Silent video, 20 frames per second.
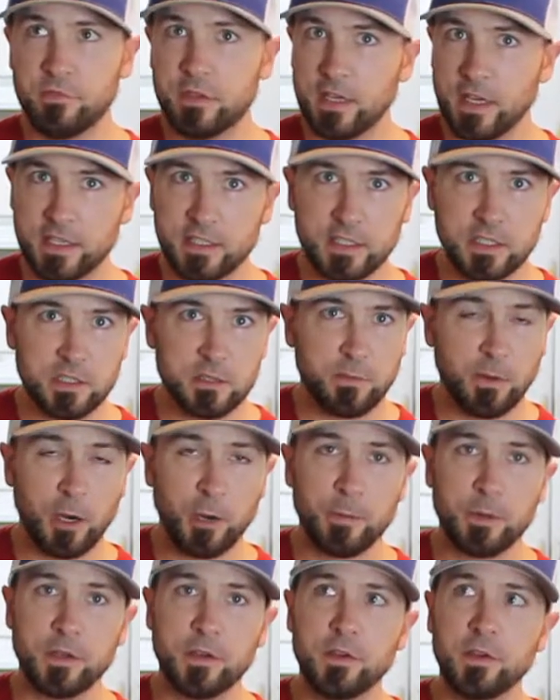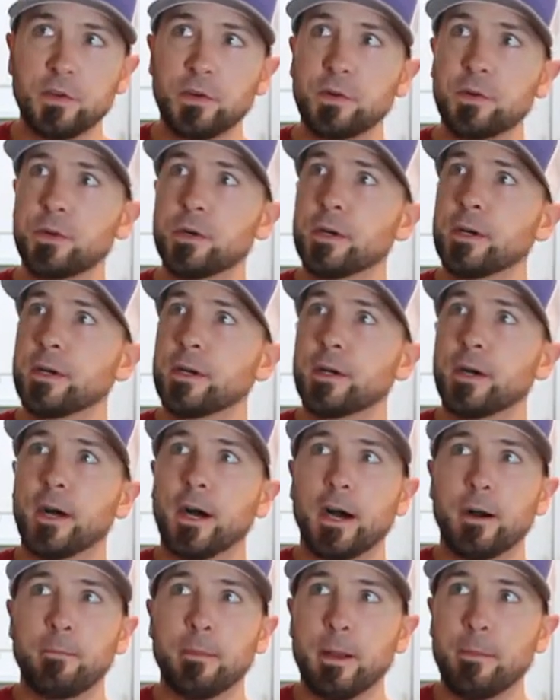Dixon's Barbecue.
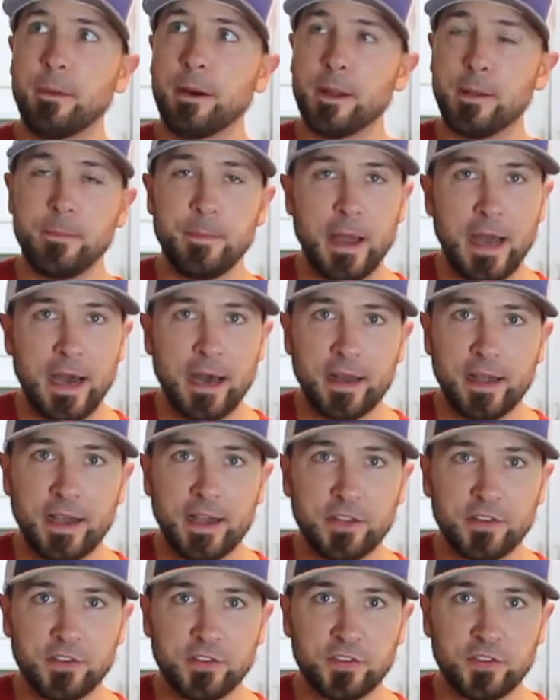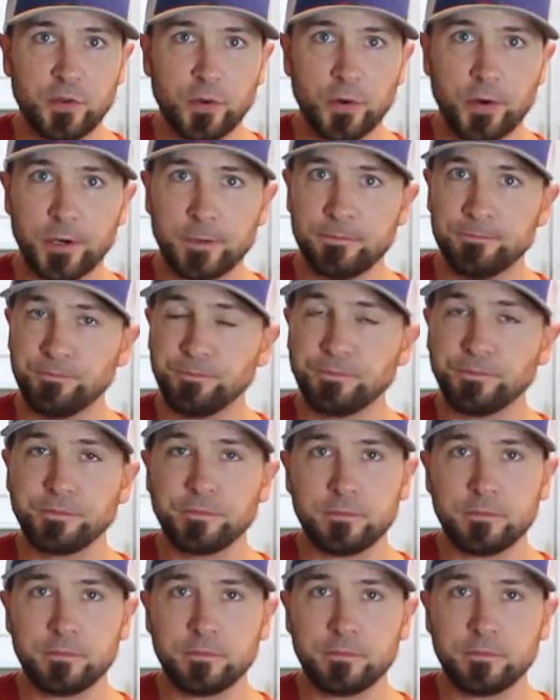My buddy Matt has a store,